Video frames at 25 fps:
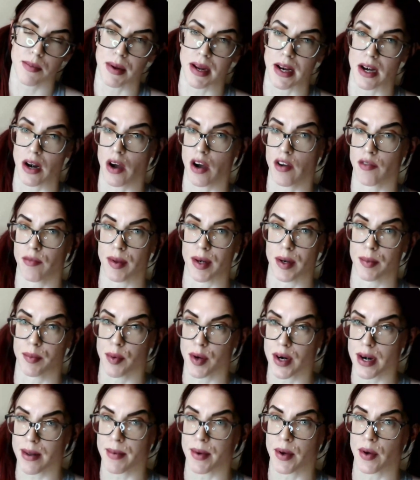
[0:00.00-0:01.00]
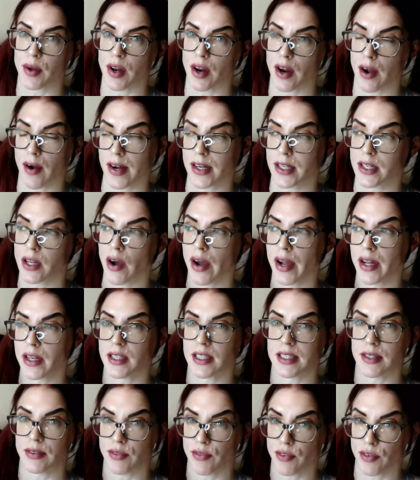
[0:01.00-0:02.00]
I mean, I've been a bodybuilder. I
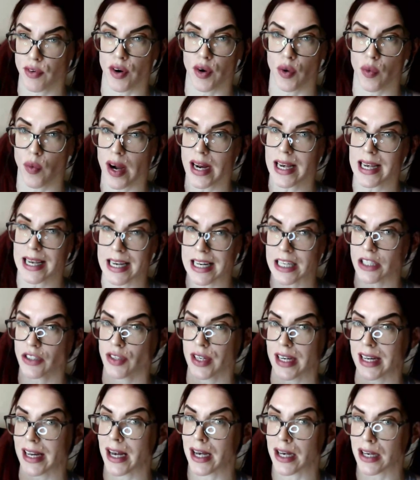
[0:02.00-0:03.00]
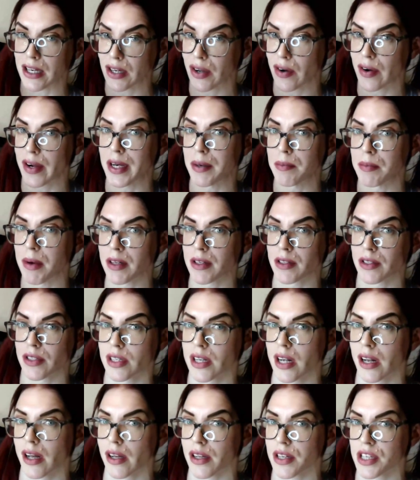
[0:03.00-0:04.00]
dieted for quite literally nine
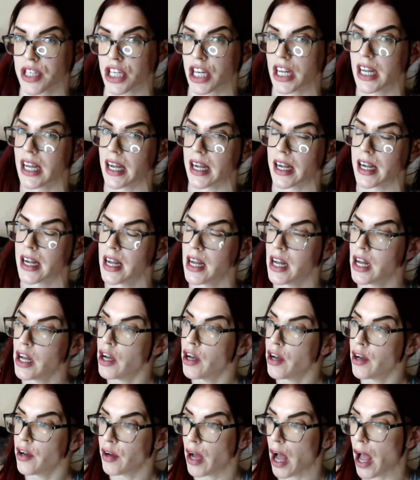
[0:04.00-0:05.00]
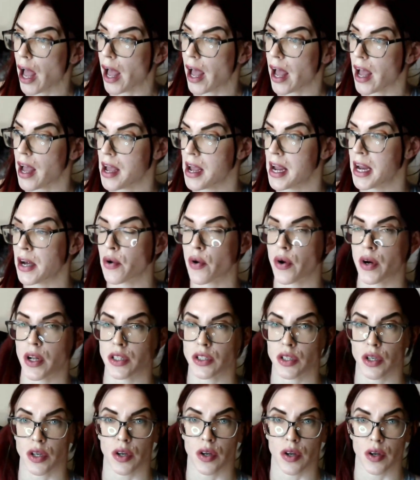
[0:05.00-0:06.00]
months last year uh, in
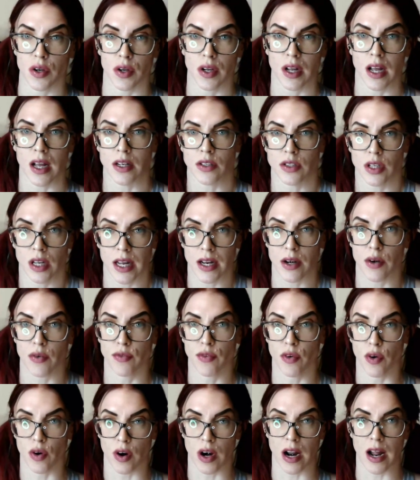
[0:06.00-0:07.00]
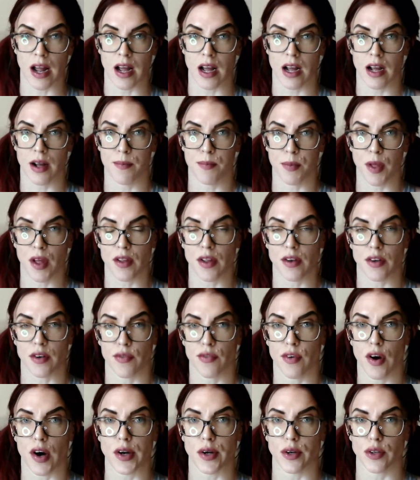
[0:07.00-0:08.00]
order to get in for um,
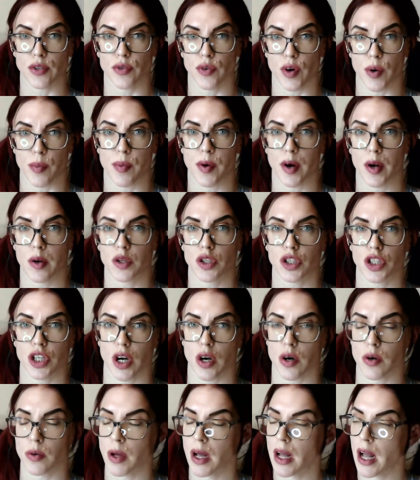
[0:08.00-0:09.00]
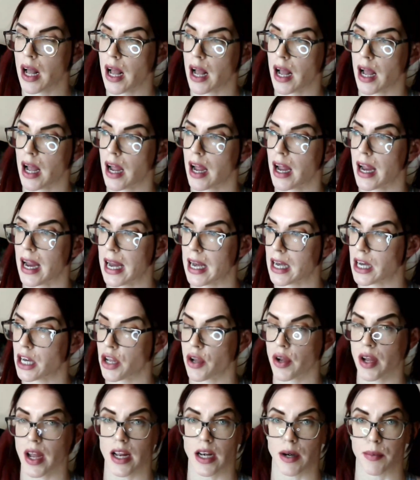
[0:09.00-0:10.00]
the finals for a pro show uh, in
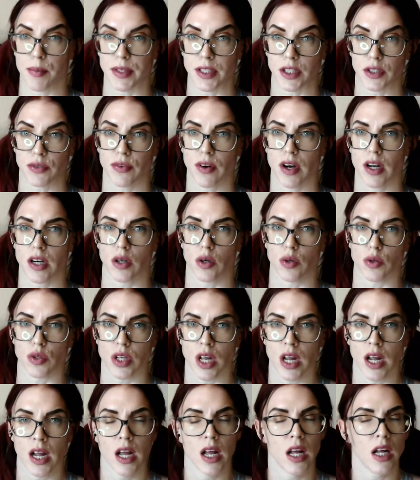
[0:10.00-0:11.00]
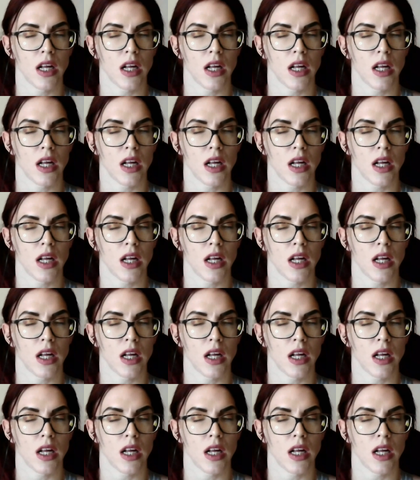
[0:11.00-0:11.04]
the UK, the British finals.